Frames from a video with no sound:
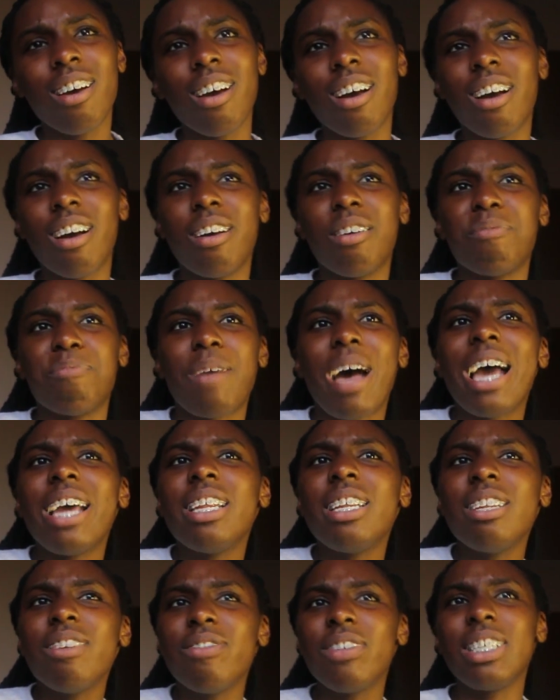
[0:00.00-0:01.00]

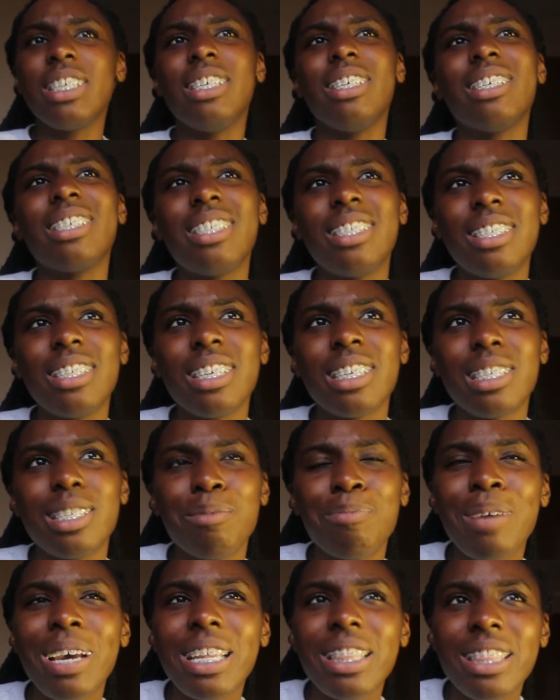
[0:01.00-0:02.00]
I didn't really
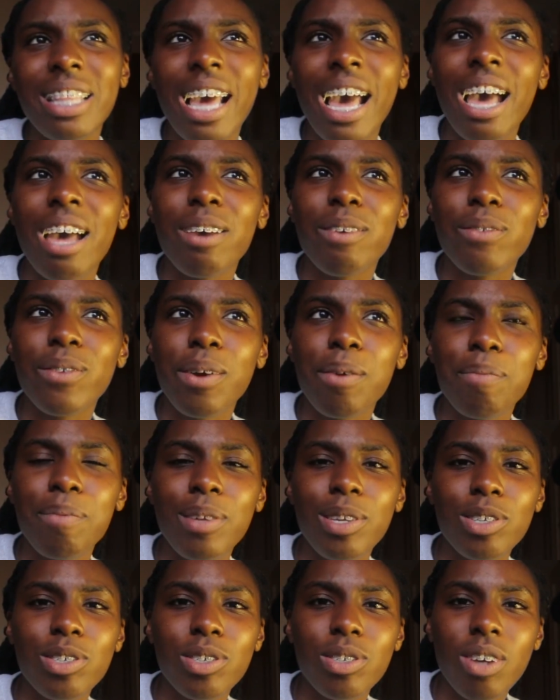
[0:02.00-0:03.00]
expect that from
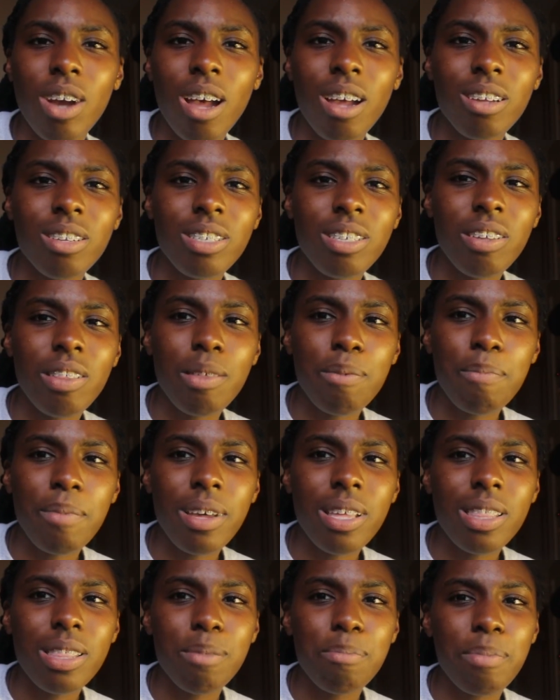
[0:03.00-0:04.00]
the astrology of the
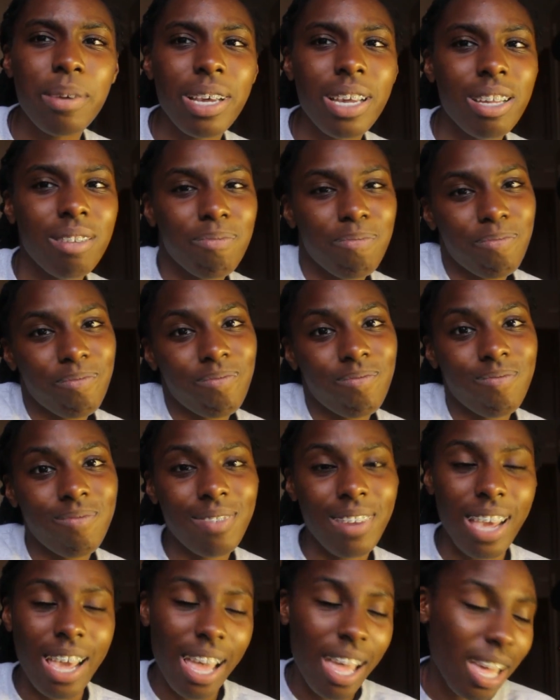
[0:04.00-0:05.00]
month, but
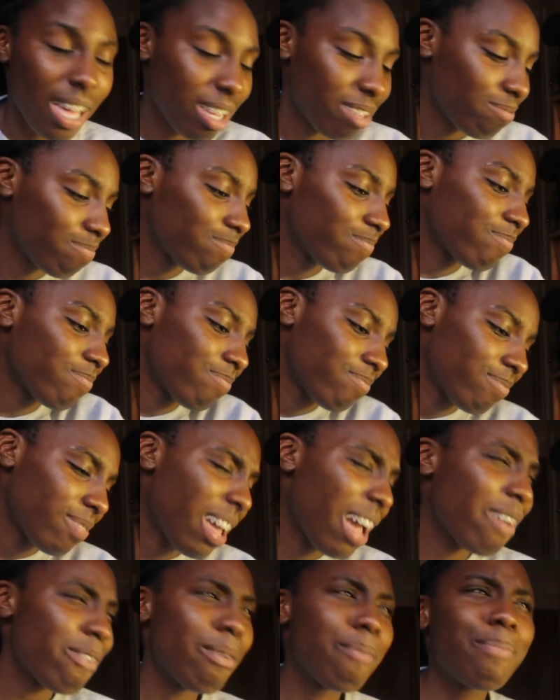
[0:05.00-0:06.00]
hey.
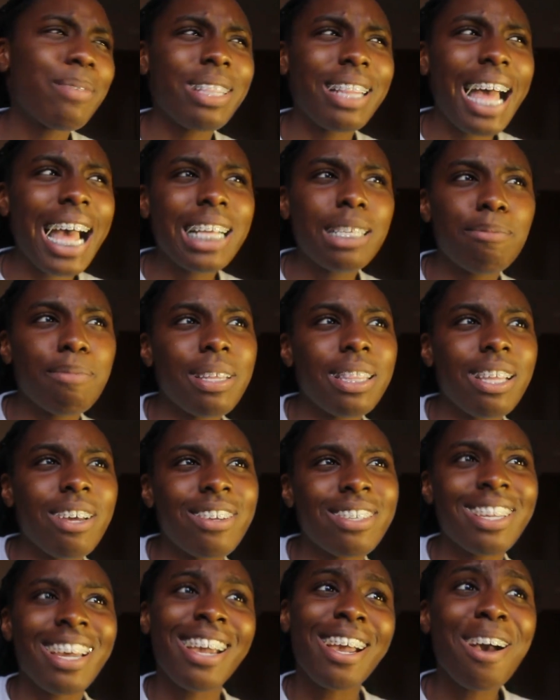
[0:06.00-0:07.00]
I remember last month, I
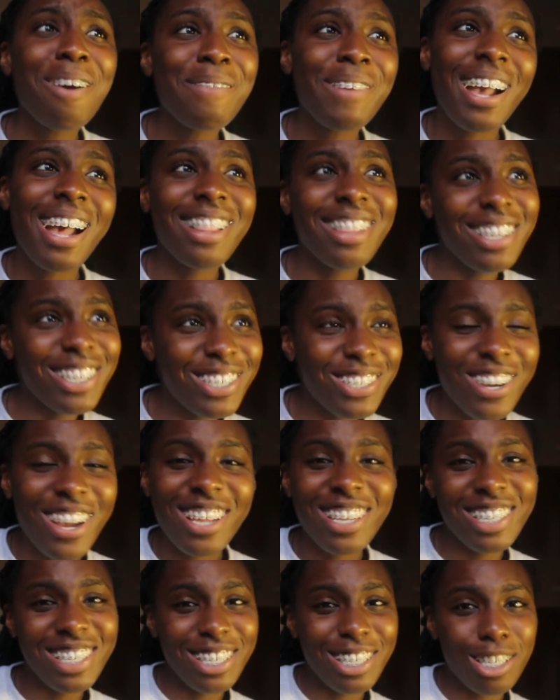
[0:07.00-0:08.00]
was like, oh my god, the
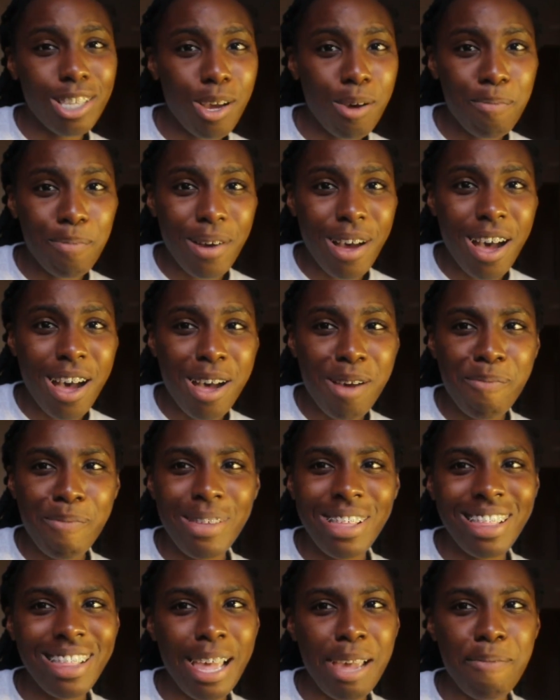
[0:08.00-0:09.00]
astrology is so bomb.
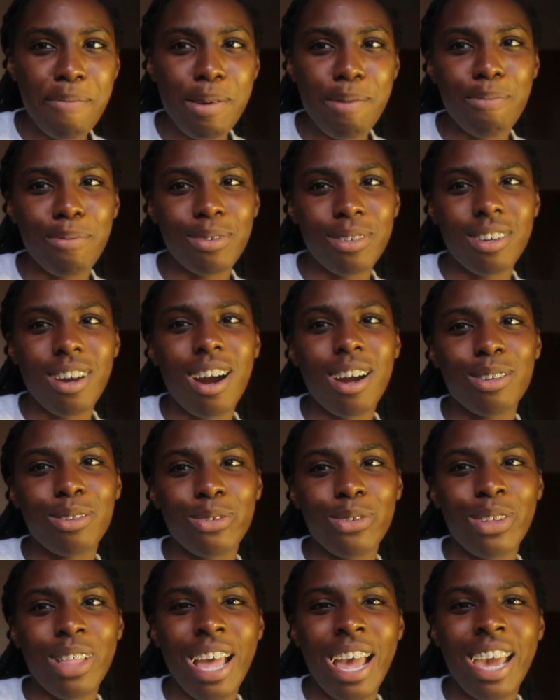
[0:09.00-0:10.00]
And, like, people's
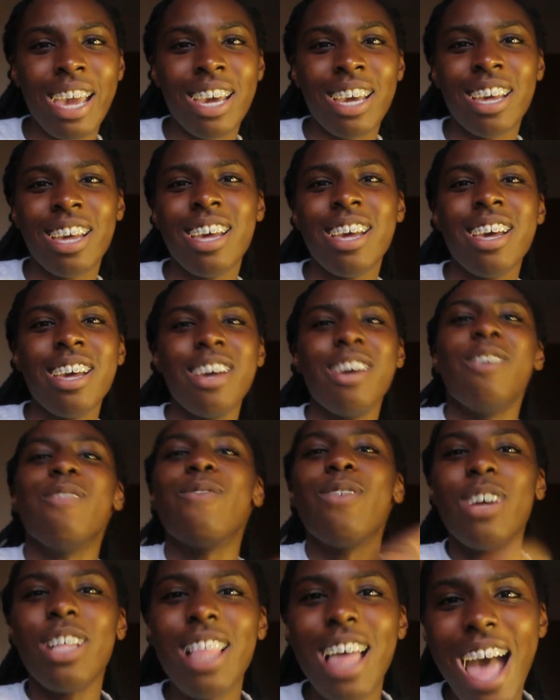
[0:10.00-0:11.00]
cards were like,
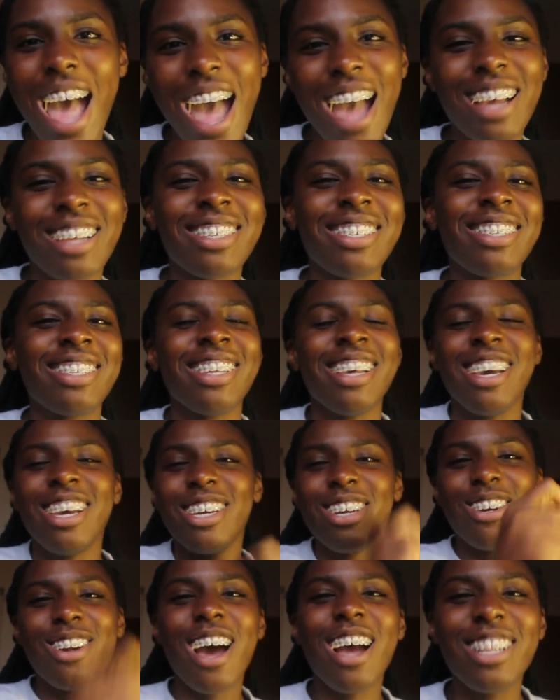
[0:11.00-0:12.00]
relax,
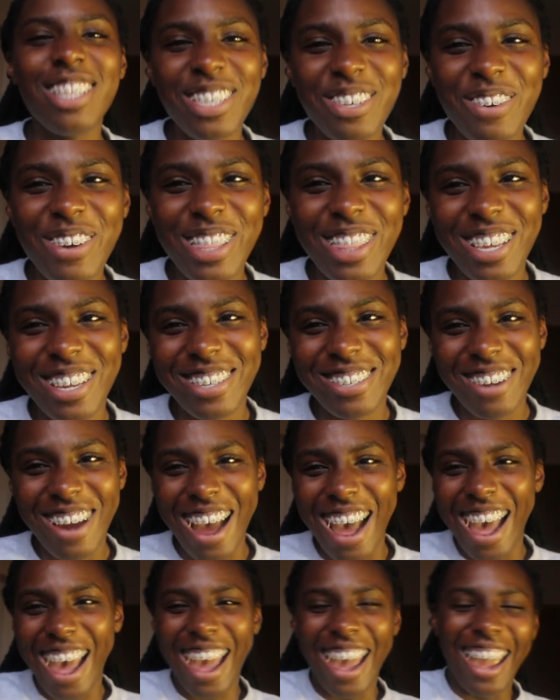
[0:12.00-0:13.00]
you're not doing things
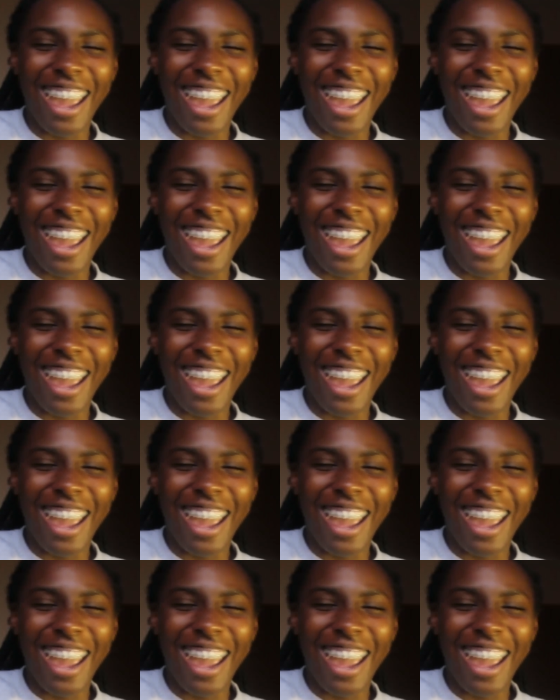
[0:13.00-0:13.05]
right.